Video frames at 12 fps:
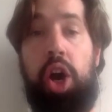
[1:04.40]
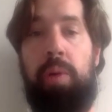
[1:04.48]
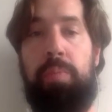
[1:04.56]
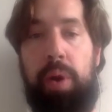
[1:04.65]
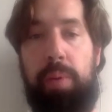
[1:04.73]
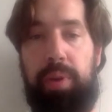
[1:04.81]
are
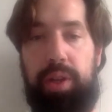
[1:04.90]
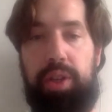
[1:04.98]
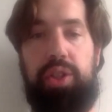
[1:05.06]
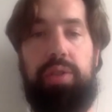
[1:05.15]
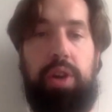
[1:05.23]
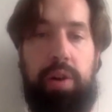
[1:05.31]

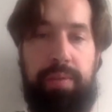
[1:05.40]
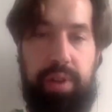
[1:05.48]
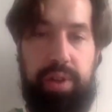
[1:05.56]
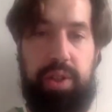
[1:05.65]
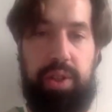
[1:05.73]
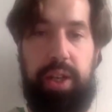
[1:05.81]
populist,
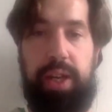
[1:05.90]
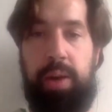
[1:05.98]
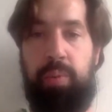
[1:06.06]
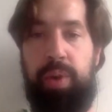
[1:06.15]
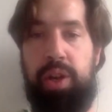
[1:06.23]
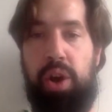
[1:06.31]
obviously,
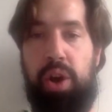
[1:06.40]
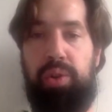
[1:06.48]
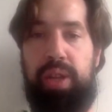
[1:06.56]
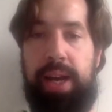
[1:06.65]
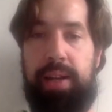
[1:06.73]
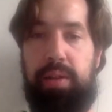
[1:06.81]
and we know
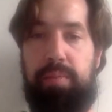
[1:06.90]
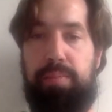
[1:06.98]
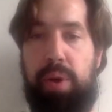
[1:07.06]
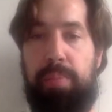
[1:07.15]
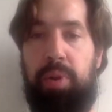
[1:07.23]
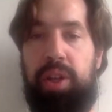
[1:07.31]
that
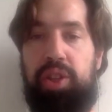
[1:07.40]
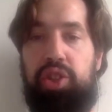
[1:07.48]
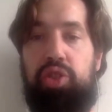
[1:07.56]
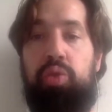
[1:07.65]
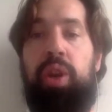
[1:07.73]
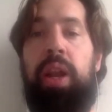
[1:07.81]

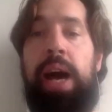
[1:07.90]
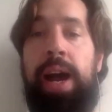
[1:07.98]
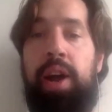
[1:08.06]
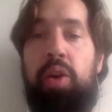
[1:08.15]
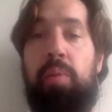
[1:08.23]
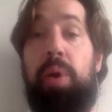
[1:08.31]
populists
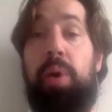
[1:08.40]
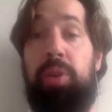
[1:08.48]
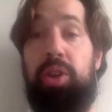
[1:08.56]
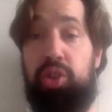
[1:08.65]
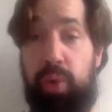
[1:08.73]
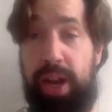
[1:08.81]
rely on
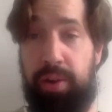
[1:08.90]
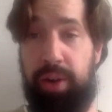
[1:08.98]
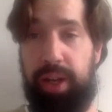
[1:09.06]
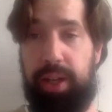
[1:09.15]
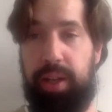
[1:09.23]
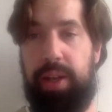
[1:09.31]
populist rhetoric.